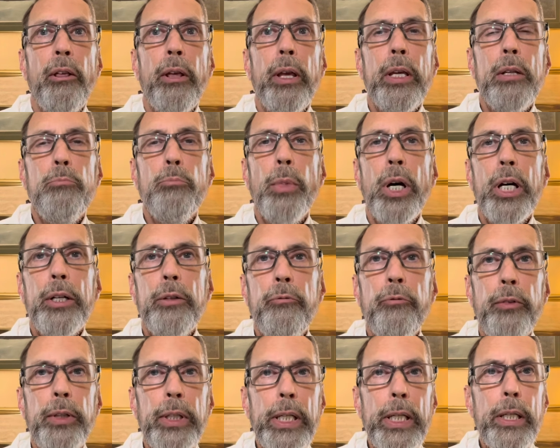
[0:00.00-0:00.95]
in my
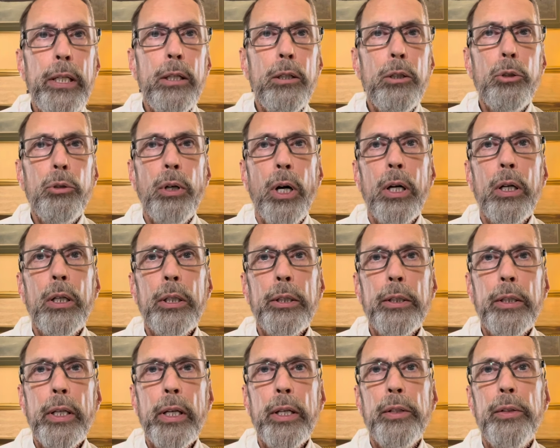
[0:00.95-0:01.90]
video
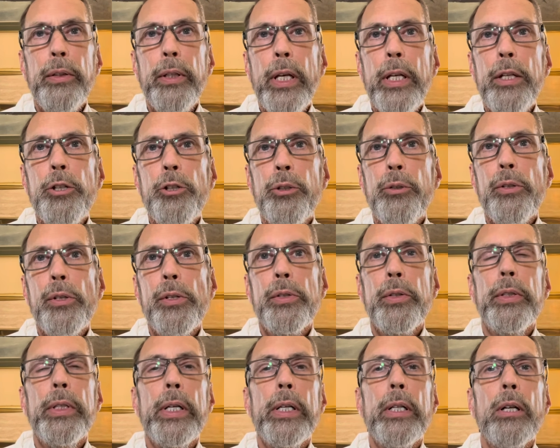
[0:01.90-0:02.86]
on conditions
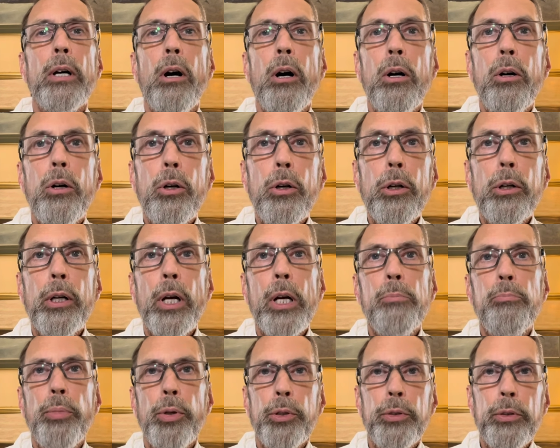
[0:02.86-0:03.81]
that are
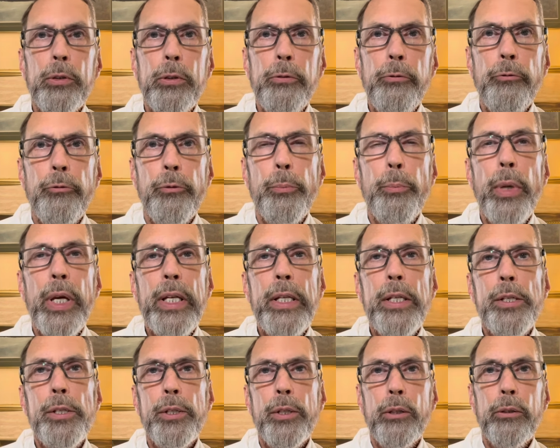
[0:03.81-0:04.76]
approved
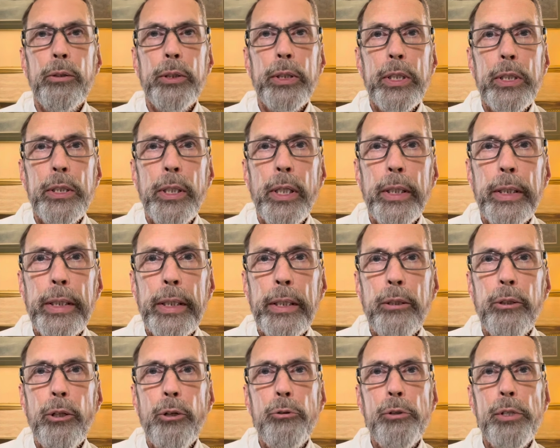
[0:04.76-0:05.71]
based on the
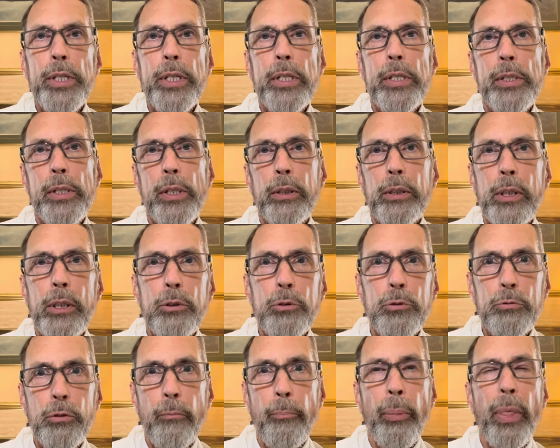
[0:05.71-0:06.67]
diagnosis
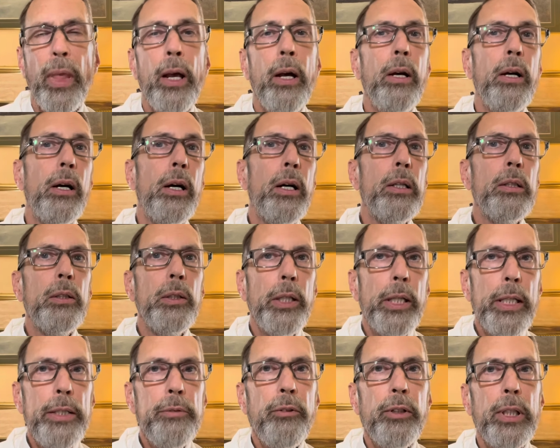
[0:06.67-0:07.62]
alone. I'll
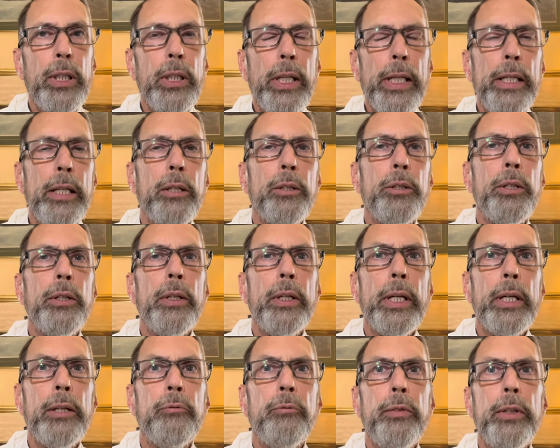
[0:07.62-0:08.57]
leave a link to
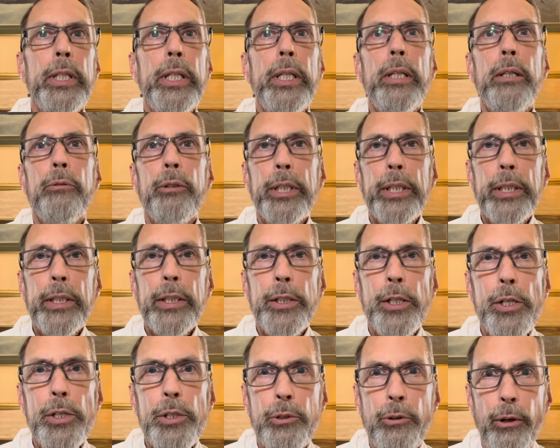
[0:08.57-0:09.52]
that video in the
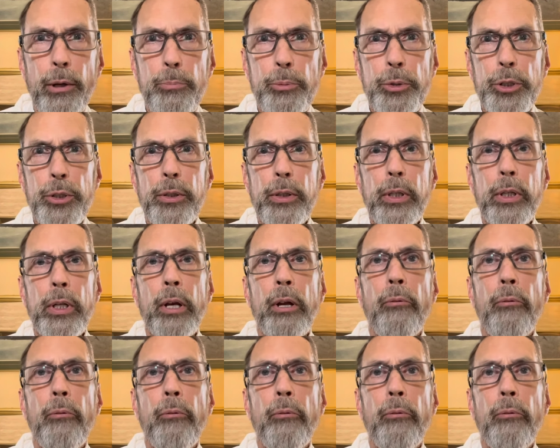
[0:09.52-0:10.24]
description